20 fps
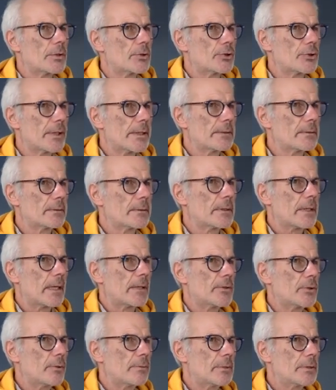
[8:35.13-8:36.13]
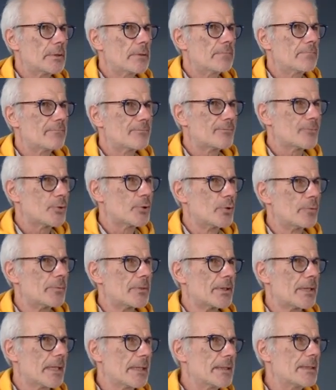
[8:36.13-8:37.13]
Children are humans,
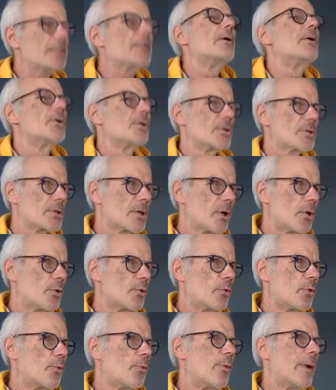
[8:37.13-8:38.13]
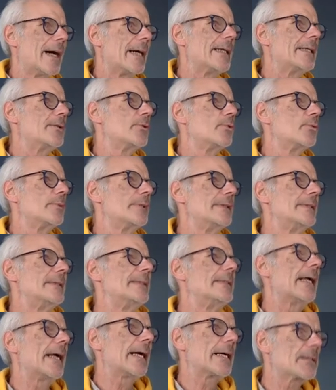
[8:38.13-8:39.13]
human rights, so why do we
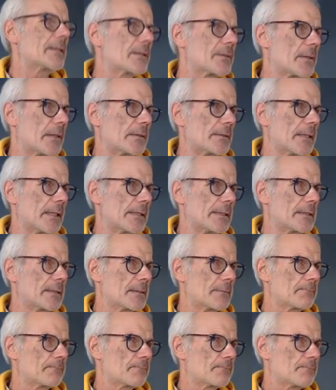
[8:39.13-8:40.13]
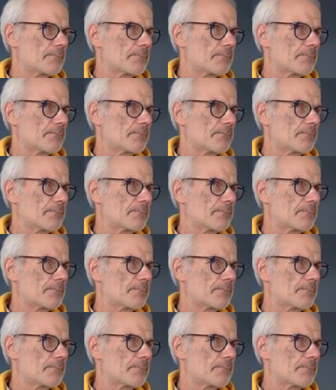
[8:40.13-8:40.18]
need extra rights?